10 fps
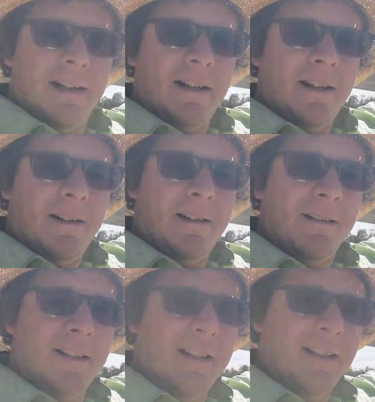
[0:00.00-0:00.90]
All
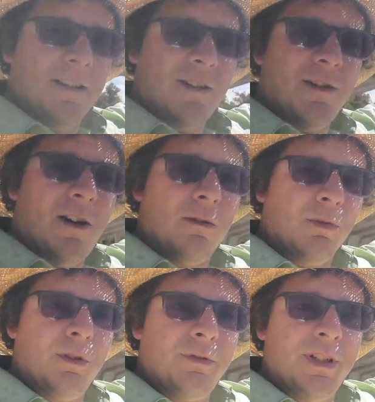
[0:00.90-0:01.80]
ready to go, all
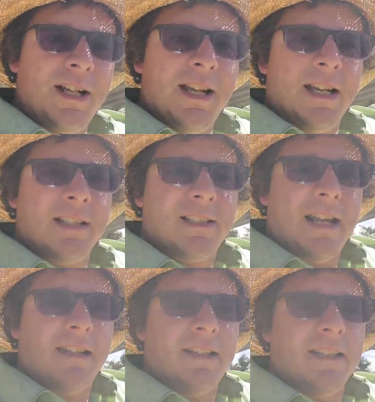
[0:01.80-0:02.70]
roofed.
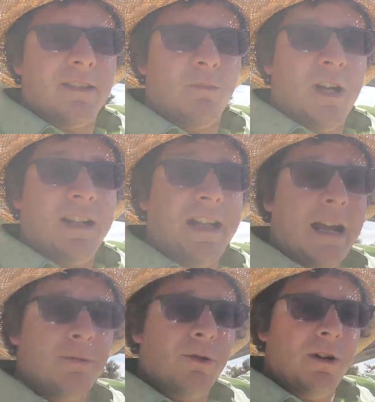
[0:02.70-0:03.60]
Excited to get some rain
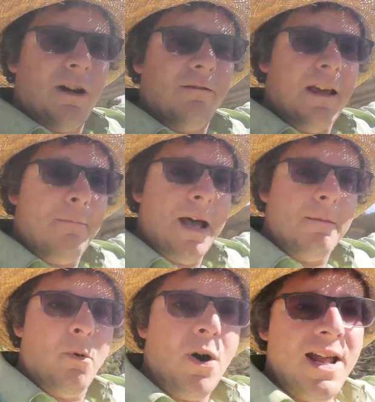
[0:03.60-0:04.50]
capturing off that
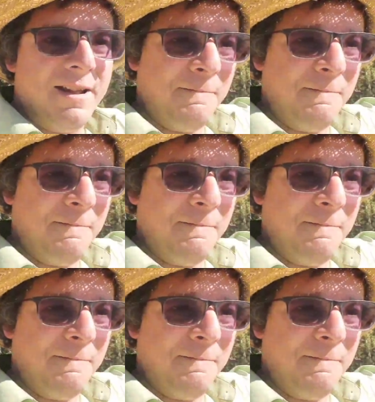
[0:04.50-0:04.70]
bad boy.